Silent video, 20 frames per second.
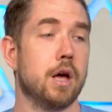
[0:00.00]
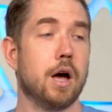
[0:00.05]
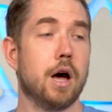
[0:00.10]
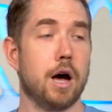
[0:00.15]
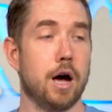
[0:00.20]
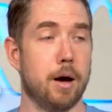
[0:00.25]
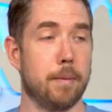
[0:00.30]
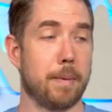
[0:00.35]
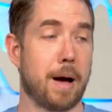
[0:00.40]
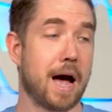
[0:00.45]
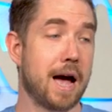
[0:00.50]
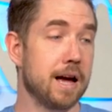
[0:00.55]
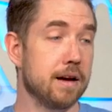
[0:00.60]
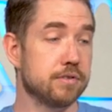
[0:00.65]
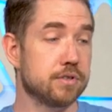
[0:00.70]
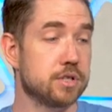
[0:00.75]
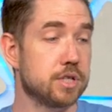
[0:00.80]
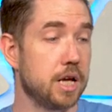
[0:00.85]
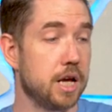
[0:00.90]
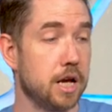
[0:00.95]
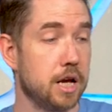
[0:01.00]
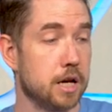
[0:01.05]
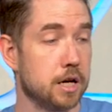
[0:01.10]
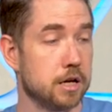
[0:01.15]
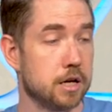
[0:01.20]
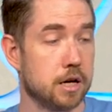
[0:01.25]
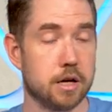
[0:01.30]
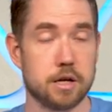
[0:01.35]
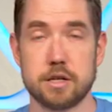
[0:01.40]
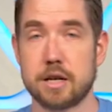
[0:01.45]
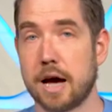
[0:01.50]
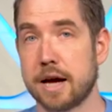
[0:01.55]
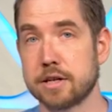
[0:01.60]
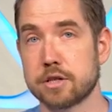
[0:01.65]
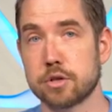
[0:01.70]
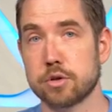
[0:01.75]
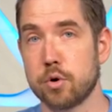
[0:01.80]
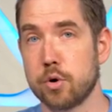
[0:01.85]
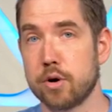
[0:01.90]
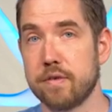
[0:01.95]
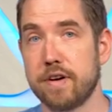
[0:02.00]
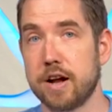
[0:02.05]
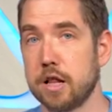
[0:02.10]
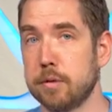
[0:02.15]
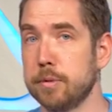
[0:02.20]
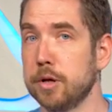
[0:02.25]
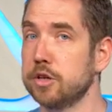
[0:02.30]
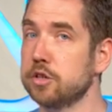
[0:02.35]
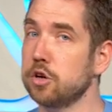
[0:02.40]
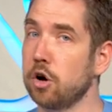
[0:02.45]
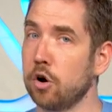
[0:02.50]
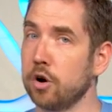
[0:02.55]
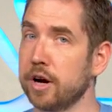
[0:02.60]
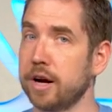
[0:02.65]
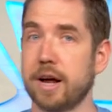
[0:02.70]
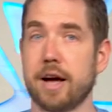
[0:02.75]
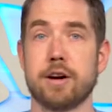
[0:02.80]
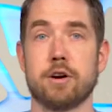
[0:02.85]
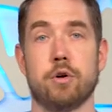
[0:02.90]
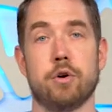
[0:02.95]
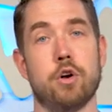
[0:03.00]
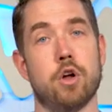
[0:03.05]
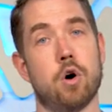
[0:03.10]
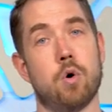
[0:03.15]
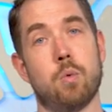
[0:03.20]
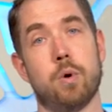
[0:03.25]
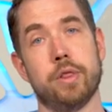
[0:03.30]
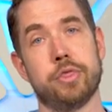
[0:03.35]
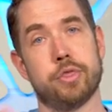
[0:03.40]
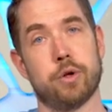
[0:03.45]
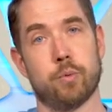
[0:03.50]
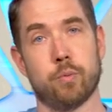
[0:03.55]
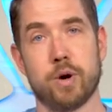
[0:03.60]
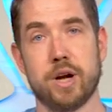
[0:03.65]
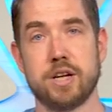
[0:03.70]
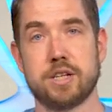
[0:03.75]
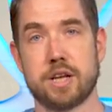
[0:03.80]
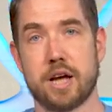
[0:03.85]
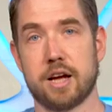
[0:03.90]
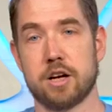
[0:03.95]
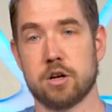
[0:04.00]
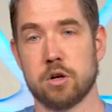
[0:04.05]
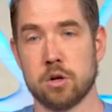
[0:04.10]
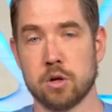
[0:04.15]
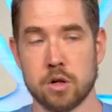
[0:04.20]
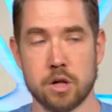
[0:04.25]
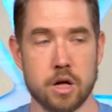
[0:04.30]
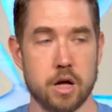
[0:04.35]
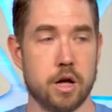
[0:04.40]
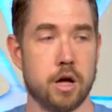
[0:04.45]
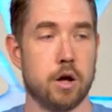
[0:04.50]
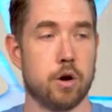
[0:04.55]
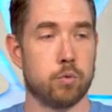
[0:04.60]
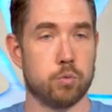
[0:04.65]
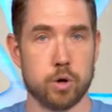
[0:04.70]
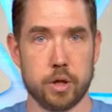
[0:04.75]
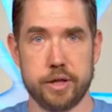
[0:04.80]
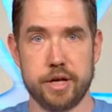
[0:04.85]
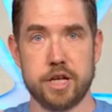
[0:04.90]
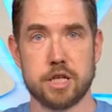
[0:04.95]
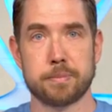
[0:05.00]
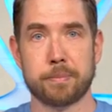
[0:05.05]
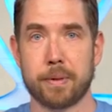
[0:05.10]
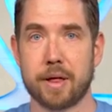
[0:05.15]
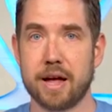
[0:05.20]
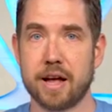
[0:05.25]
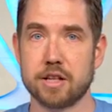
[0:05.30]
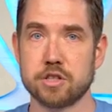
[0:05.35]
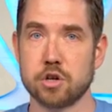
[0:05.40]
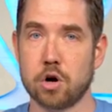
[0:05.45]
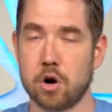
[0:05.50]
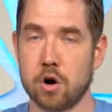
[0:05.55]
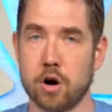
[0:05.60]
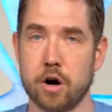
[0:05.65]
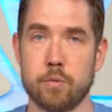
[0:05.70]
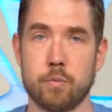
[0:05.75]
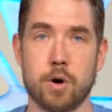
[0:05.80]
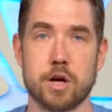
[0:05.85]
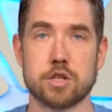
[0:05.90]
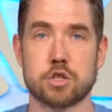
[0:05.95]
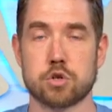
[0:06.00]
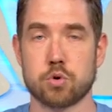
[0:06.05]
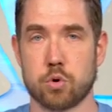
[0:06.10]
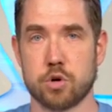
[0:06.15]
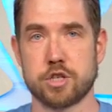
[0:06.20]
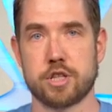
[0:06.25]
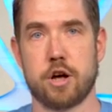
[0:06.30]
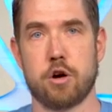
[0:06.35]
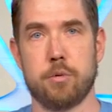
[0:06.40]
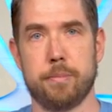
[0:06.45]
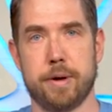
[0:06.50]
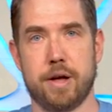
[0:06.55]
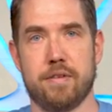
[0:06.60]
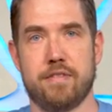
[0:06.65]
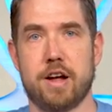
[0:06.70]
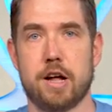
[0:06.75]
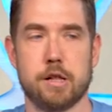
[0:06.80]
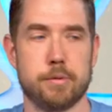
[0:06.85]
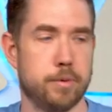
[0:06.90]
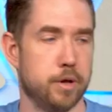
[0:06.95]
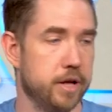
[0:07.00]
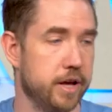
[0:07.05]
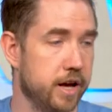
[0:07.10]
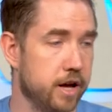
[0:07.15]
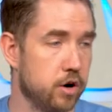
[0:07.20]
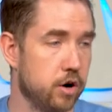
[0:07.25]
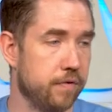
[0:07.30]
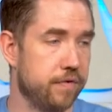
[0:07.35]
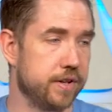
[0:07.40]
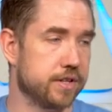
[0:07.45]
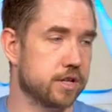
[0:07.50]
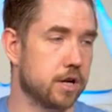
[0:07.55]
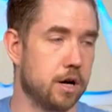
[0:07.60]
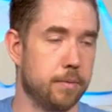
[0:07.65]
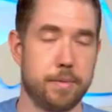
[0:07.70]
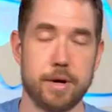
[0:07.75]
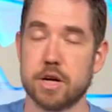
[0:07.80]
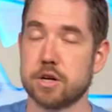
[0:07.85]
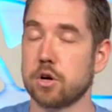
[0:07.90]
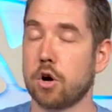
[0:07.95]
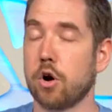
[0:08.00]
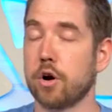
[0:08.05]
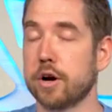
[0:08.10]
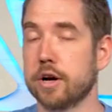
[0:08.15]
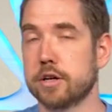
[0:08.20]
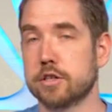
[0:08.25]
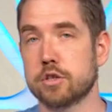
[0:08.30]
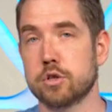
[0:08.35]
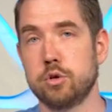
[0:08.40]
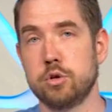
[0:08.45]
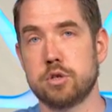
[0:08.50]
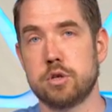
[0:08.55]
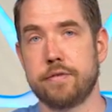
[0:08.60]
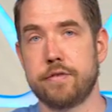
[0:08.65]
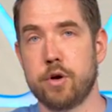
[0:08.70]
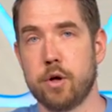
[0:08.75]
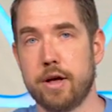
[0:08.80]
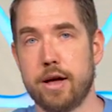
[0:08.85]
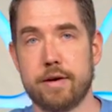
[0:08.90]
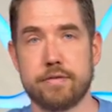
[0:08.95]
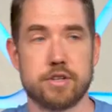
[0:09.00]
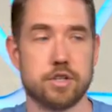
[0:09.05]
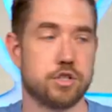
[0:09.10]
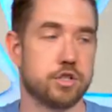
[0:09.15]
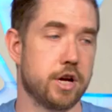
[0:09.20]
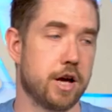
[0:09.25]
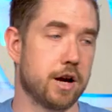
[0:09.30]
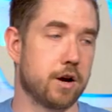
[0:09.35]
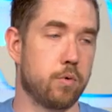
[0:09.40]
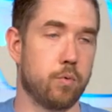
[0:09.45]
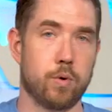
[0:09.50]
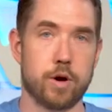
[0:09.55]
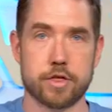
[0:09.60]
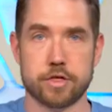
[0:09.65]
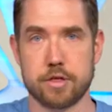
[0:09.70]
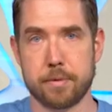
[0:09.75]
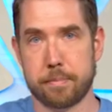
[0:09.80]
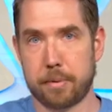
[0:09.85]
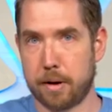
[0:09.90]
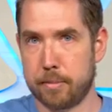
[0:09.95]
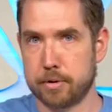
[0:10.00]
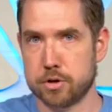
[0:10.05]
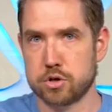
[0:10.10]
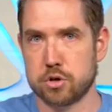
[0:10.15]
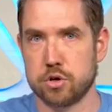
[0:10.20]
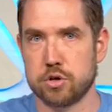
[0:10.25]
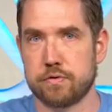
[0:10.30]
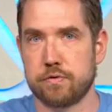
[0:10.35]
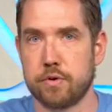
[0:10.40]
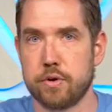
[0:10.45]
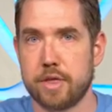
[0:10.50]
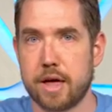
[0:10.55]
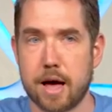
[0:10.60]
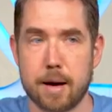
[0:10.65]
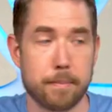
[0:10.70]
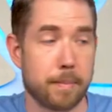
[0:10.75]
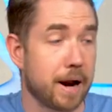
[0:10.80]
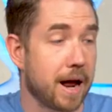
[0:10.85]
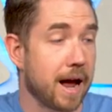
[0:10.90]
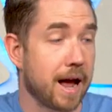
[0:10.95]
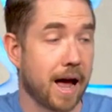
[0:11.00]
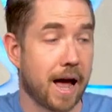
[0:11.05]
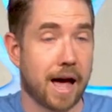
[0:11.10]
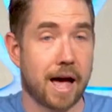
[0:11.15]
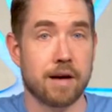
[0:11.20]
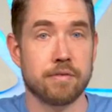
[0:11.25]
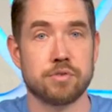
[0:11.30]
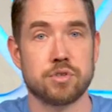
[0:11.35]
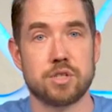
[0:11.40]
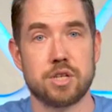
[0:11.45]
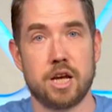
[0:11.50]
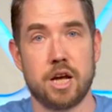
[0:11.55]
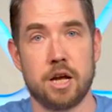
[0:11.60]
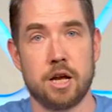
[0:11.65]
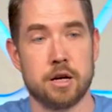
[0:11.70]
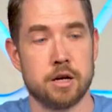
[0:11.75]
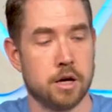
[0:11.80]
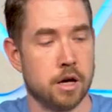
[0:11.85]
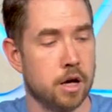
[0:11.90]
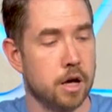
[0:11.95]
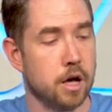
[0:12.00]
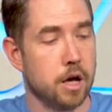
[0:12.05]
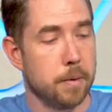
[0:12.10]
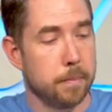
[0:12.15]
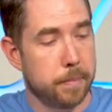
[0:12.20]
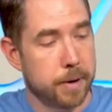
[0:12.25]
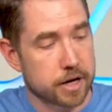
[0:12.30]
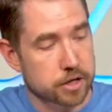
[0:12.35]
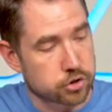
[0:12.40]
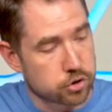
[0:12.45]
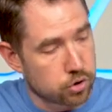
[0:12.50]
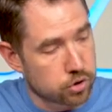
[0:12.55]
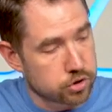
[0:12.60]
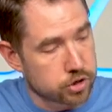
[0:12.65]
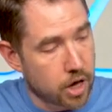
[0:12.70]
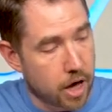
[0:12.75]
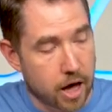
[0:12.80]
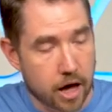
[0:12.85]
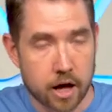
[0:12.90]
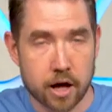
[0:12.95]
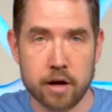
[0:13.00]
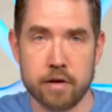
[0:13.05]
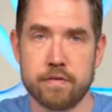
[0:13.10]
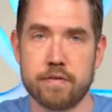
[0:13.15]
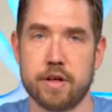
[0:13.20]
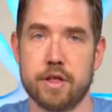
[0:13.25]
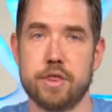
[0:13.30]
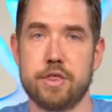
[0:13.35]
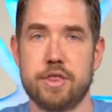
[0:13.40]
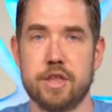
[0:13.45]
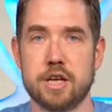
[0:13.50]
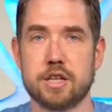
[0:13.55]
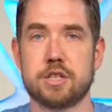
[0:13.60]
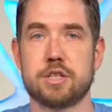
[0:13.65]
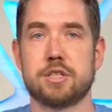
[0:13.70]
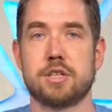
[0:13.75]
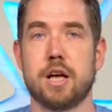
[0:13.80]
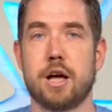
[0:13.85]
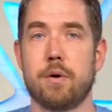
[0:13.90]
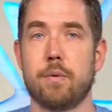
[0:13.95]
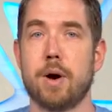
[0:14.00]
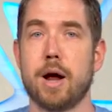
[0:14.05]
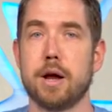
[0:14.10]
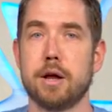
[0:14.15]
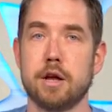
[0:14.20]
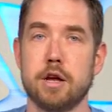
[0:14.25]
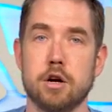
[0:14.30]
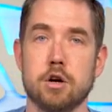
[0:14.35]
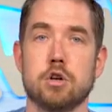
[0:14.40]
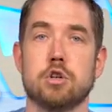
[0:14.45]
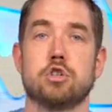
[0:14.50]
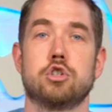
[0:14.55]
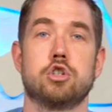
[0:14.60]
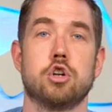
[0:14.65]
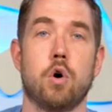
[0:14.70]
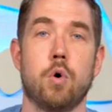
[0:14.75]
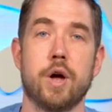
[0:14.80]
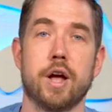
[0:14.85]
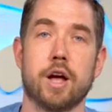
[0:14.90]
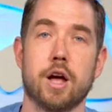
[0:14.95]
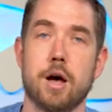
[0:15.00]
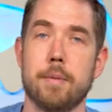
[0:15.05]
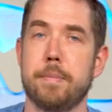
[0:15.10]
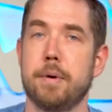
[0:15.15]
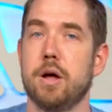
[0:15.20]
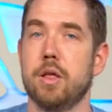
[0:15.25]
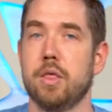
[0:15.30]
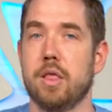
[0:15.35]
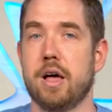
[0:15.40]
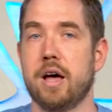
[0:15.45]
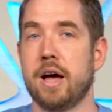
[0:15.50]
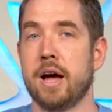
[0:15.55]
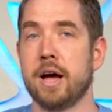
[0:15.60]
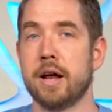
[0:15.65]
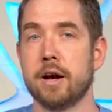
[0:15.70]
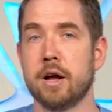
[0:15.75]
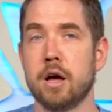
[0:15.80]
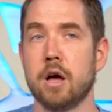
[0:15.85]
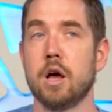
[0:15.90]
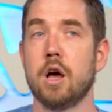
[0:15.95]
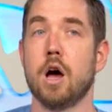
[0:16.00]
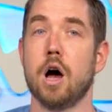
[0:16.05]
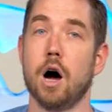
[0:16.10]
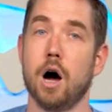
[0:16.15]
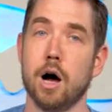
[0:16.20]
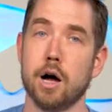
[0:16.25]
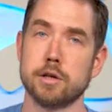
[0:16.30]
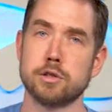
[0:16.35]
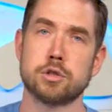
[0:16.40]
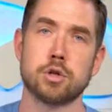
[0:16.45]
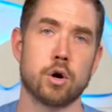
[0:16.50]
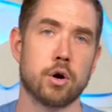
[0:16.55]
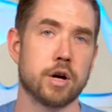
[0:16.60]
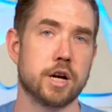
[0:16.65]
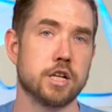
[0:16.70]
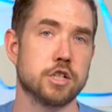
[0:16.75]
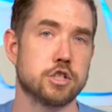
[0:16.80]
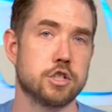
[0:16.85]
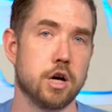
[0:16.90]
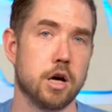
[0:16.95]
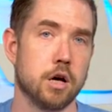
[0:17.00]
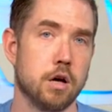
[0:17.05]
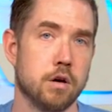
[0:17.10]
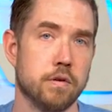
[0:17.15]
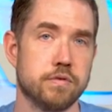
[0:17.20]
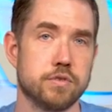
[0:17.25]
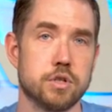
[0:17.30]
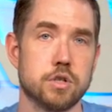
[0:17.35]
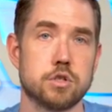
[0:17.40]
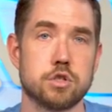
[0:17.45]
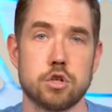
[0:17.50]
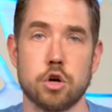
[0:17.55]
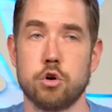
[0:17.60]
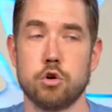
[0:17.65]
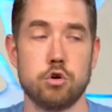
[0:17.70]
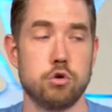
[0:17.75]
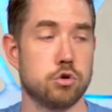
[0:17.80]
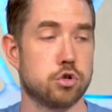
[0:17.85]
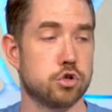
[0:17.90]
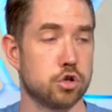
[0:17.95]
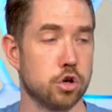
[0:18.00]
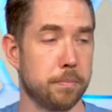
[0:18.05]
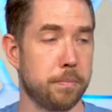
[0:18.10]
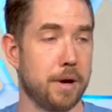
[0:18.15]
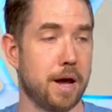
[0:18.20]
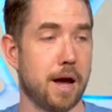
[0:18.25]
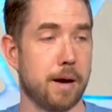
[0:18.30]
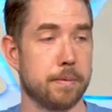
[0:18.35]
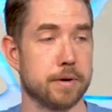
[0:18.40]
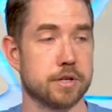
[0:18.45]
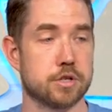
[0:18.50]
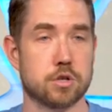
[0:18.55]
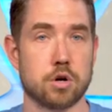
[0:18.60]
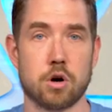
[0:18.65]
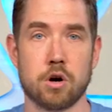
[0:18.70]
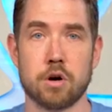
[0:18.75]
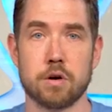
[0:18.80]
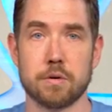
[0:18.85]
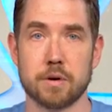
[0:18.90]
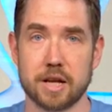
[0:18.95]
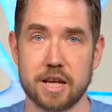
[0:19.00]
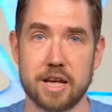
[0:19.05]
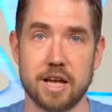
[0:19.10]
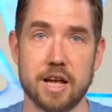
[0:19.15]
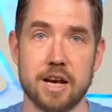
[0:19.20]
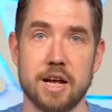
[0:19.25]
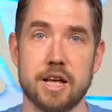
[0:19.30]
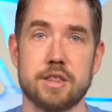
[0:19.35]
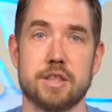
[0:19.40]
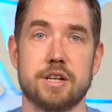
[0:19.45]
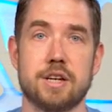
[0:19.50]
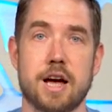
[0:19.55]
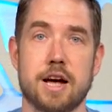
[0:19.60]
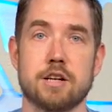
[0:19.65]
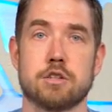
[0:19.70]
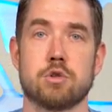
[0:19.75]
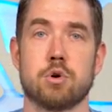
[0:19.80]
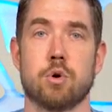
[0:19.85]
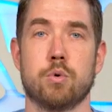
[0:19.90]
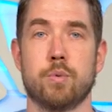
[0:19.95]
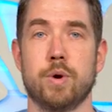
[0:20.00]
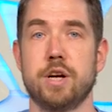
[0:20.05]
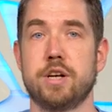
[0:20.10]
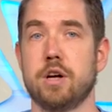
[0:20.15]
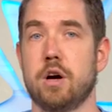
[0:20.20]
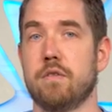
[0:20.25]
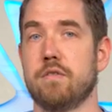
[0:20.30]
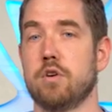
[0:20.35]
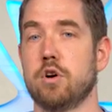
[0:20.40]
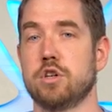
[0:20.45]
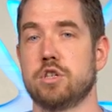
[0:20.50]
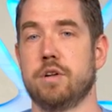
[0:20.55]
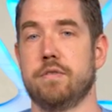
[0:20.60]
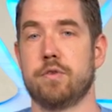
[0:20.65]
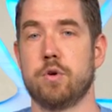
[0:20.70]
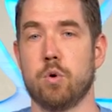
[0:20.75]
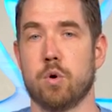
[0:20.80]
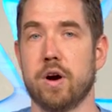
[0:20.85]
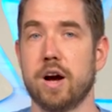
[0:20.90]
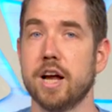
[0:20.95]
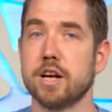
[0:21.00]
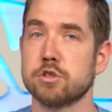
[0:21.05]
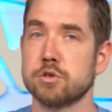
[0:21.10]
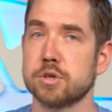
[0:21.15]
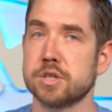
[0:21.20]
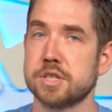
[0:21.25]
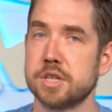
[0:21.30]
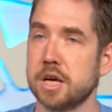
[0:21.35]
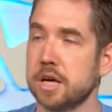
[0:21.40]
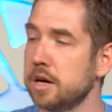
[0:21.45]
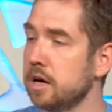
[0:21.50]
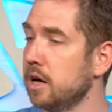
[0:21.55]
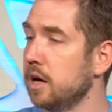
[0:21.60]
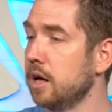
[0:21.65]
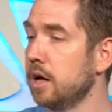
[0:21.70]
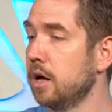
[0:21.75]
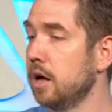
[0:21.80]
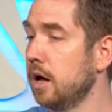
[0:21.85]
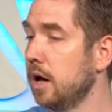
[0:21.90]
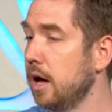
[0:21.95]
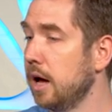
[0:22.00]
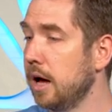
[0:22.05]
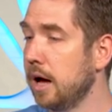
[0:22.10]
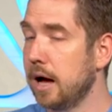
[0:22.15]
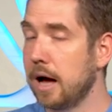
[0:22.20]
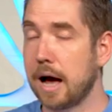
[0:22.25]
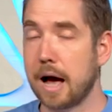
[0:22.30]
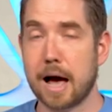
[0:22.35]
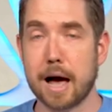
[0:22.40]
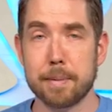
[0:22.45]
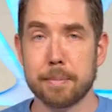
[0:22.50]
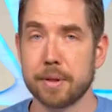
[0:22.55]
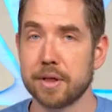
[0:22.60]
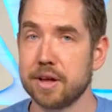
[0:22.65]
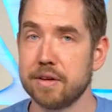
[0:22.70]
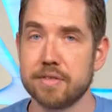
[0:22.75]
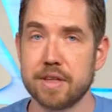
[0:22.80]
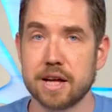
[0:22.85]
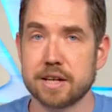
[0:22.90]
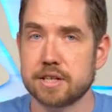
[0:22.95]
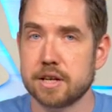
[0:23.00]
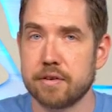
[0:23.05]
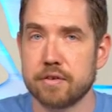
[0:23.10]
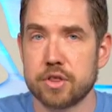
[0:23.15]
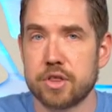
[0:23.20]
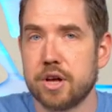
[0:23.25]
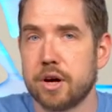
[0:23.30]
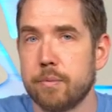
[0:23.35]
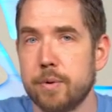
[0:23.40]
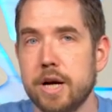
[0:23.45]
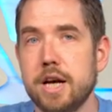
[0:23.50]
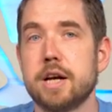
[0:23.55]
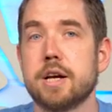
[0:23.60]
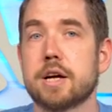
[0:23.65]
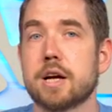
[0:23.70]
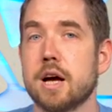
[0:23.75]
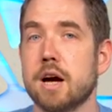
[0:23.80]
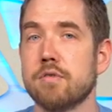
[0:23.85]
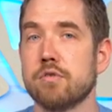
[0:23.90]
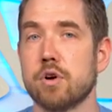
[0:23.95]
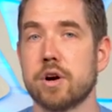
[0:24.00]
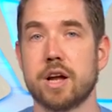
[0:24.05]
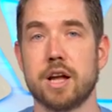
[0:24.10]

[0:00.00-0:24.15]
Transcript: Um, I have seen Dice Throne available at Target. I don't know what the retail release plans are and what stores they will be available in, or if it's going to be a Target exclusive, you'll have to check with the publishers for that. But I have seen pictures of this set right here showing up online on Target shelves. So you should be able to start getting the Dice Throne retail version if you are interested. I believe that's everything we need to cover.